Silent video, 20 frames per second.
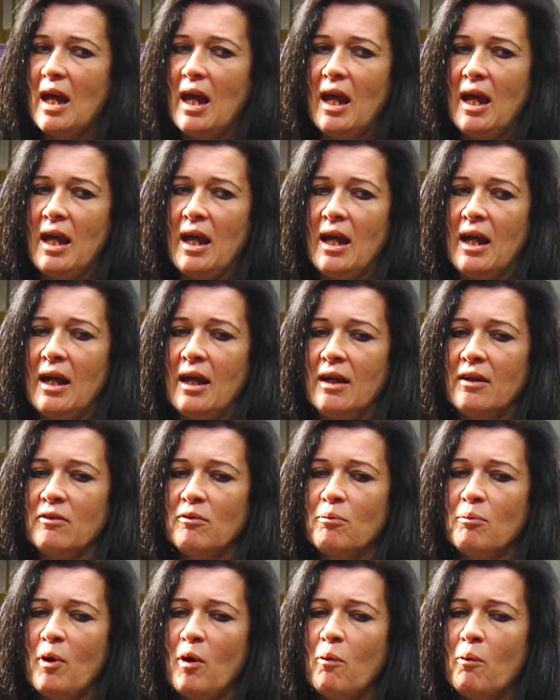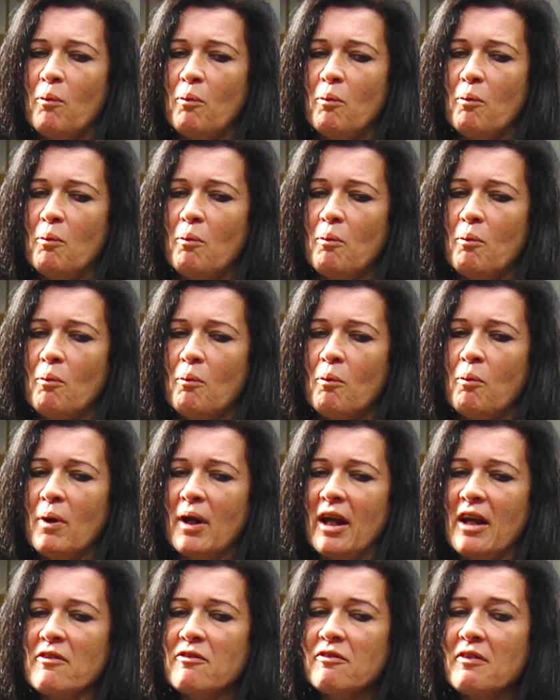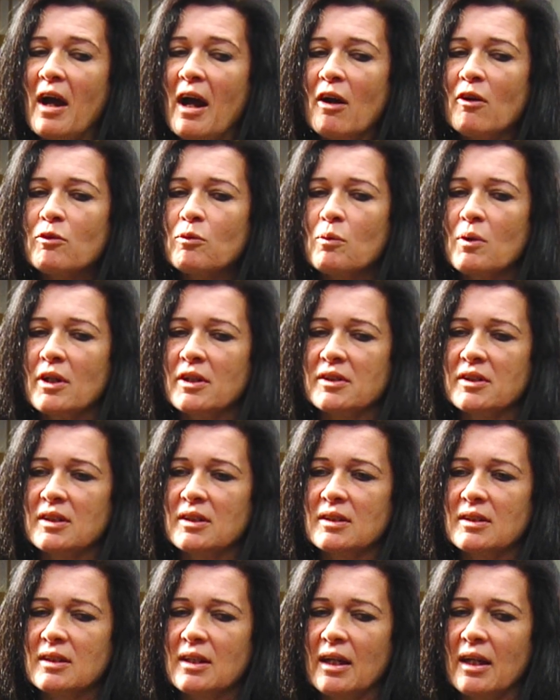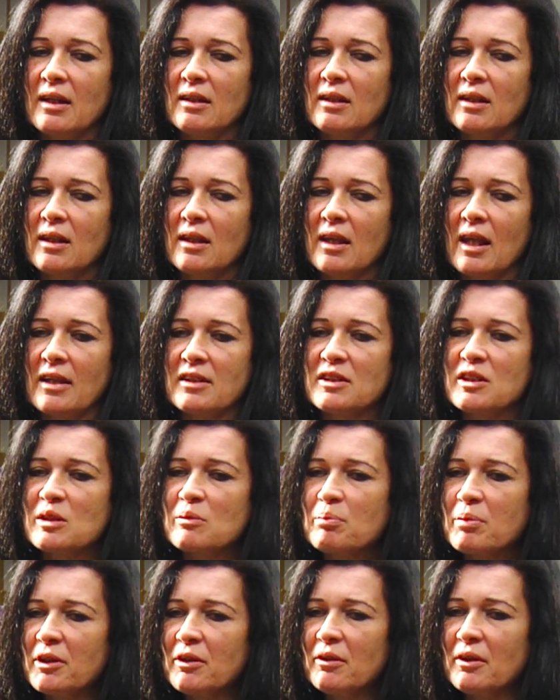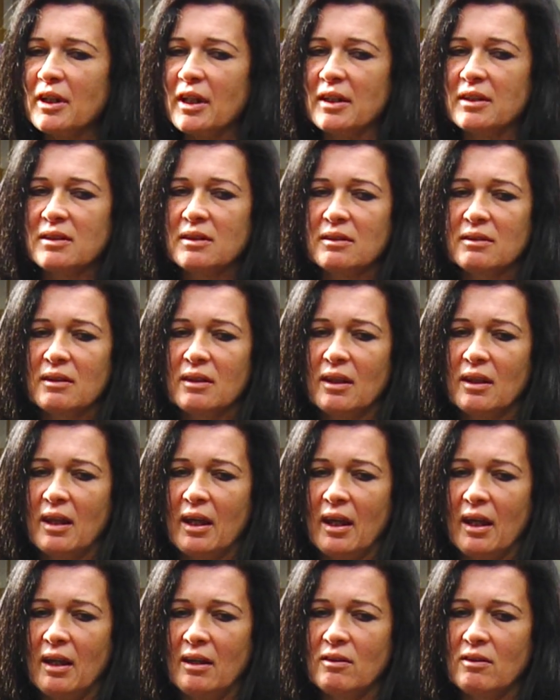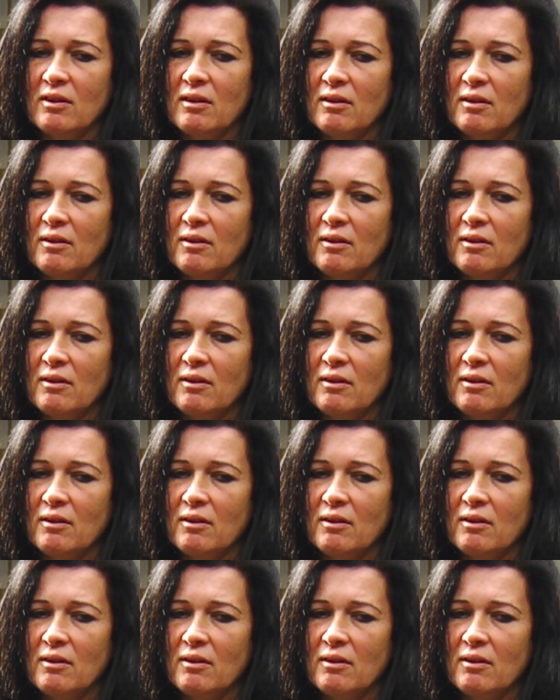But what I found is that spirit that